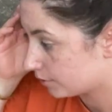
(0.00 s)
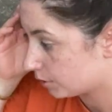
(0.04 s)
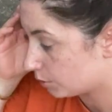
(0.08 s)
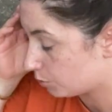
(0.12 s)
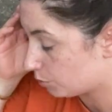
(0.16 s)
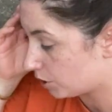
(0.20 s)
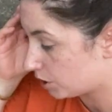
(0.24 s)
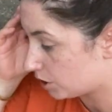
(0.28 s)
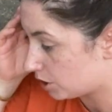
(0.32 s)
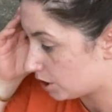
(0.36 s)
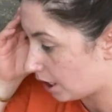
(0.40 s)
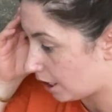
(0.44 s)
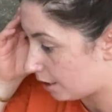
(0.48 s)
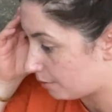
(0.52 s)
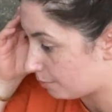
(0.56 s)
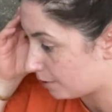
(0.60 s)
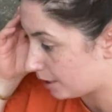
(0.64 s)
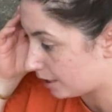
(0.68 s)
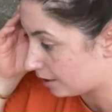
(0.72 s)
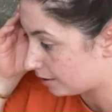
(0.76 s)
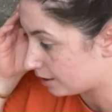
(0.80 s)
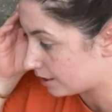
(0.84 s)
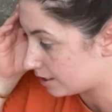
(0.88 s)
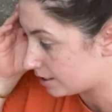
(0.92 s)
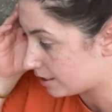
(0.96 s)
which I
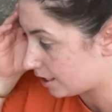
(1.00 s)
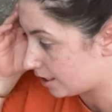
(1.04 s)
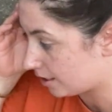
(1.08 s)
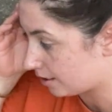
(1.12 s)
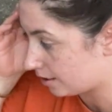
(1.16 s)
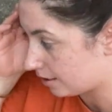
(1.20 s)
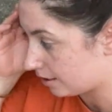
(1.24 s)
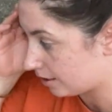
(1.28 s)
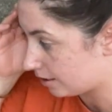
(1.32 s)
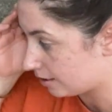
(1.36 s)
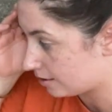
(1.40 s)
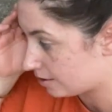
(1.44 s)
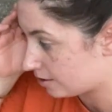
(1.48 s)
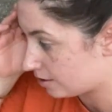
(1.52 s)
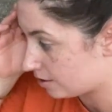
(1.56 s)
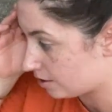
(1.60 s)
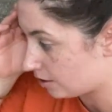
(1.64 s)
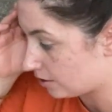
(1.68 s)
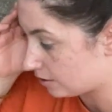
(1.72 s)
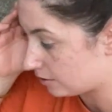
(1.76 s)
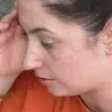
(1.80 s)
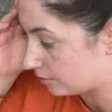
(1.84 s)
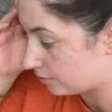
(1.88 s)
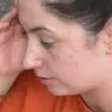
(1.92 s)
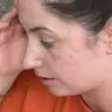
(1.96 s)
barely sanded it, so
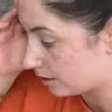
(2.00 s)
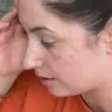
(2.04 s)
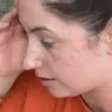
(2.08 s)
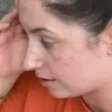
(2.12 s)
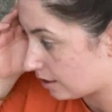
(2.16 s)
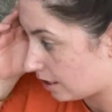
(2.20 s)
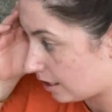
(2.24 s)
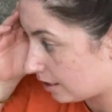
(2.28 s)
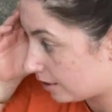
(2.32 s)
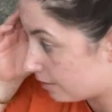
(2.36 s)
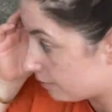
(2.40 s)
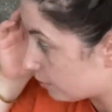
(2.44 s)
that's kind of